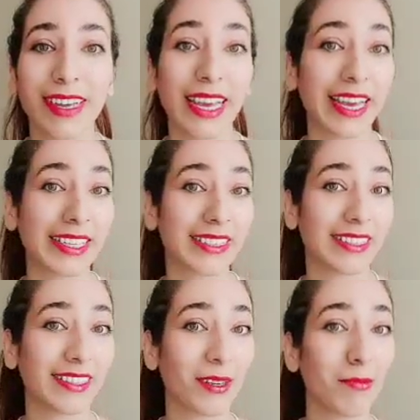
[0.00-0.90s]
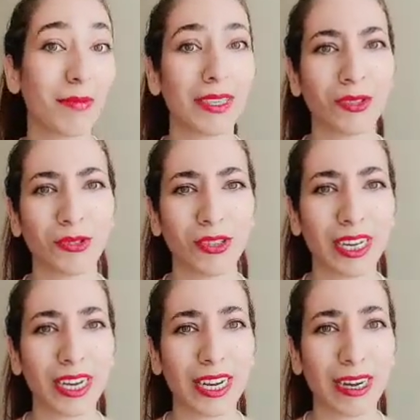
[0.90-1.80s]
adds some
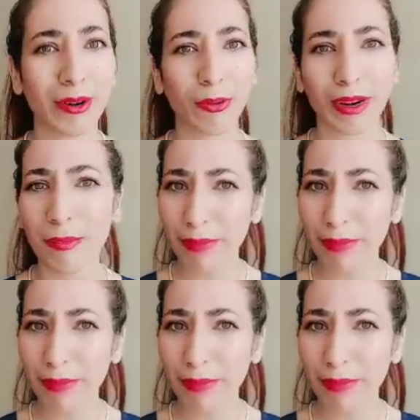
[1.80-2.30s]
mystery green